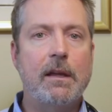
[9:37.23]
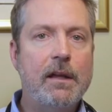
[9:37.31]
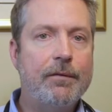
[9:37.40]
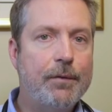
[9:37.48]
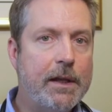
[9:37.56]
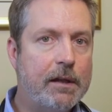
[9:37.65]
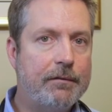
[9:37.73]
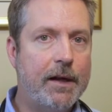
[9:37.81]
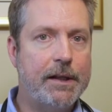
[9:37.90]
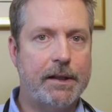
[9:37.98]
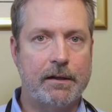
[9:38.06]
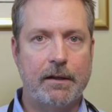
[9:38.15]
if we can
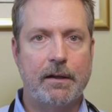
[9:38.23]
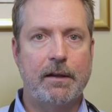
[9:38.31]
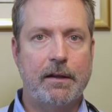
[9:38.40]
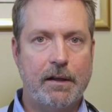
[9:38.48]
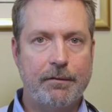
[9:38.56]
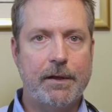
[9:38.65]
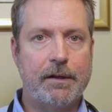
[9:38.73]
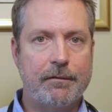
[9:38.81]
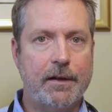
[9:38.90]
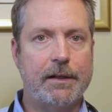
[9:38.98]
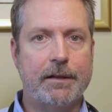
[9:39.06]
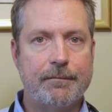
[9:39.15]
find it. If we can
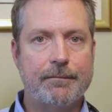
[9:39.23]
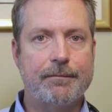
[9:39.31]
find it.